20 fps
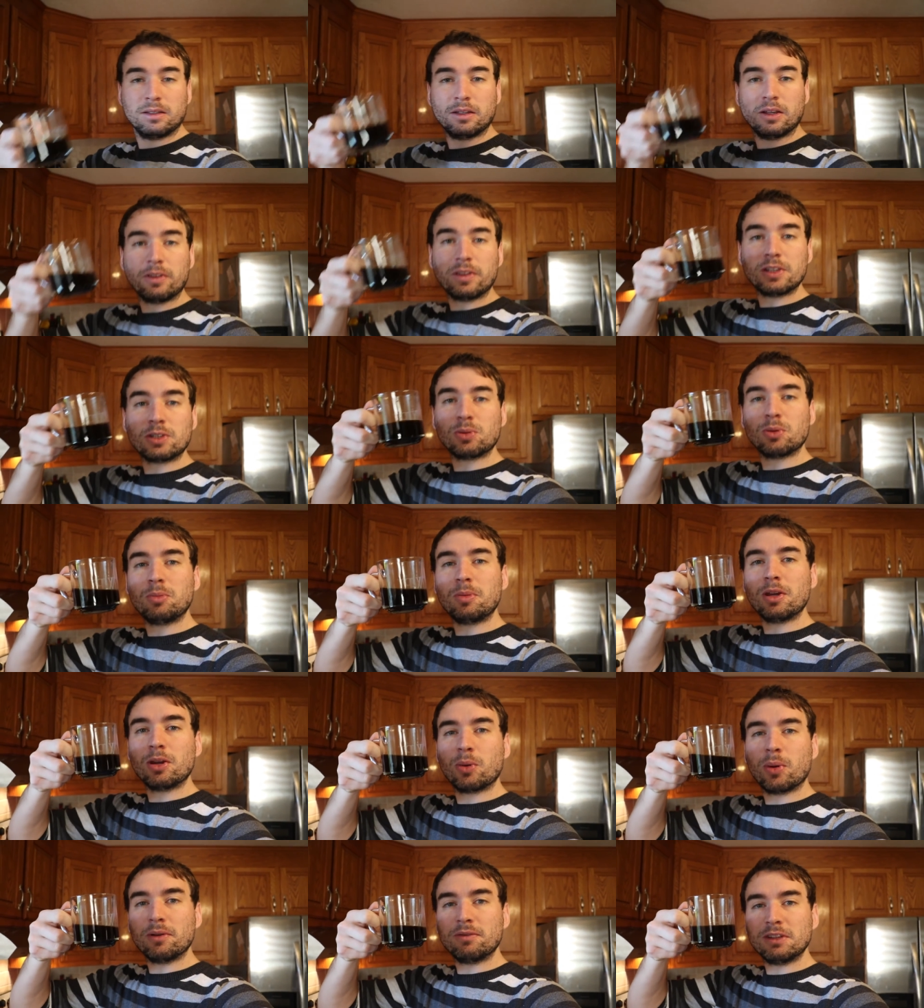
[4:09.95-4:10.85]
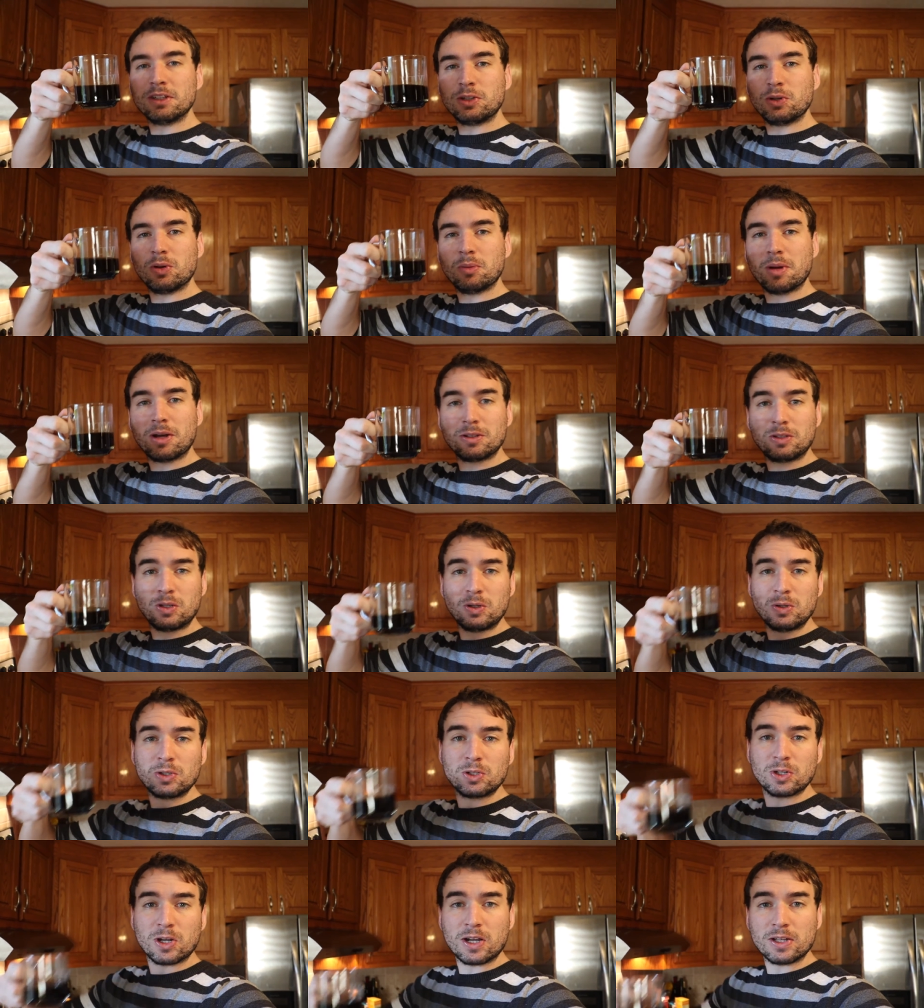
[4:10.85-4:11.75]
Now this would be equivalent to about
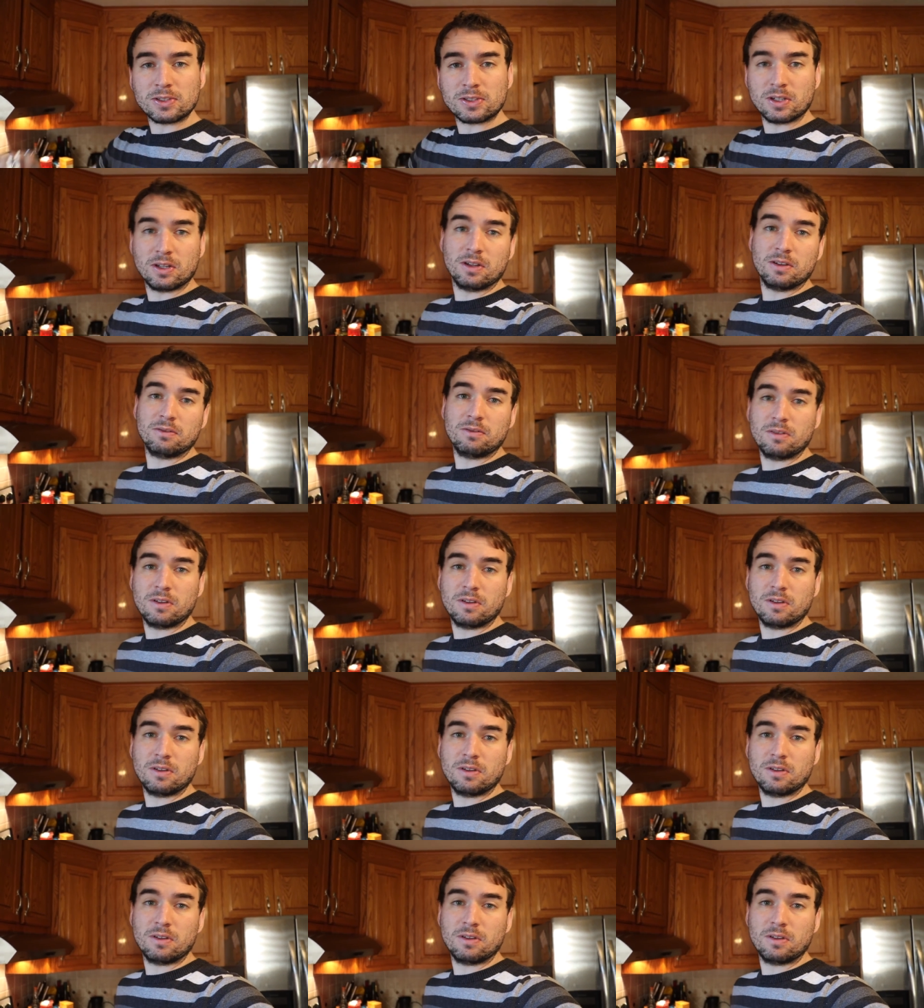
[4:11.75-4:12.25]
2 shots of